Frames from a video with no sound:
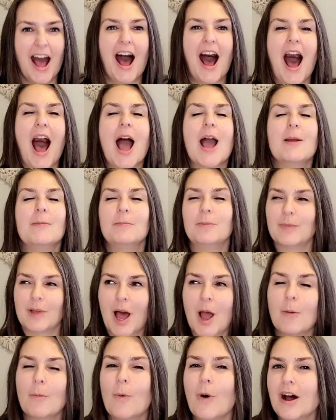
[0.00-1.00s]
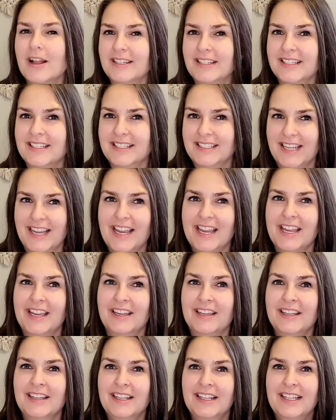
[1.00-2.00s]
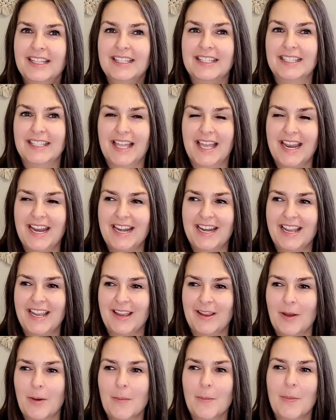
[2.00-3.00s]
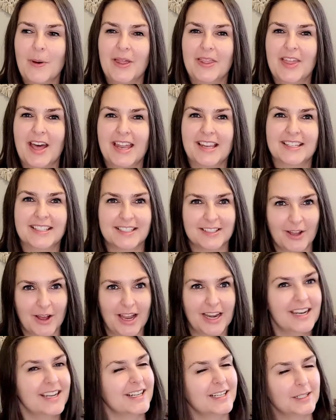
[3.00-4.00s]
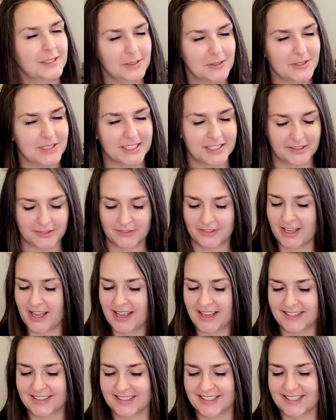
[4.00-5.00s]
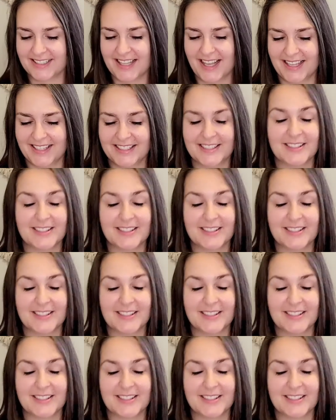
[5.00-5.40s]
I want to say lady, but that is not inclusive, and it's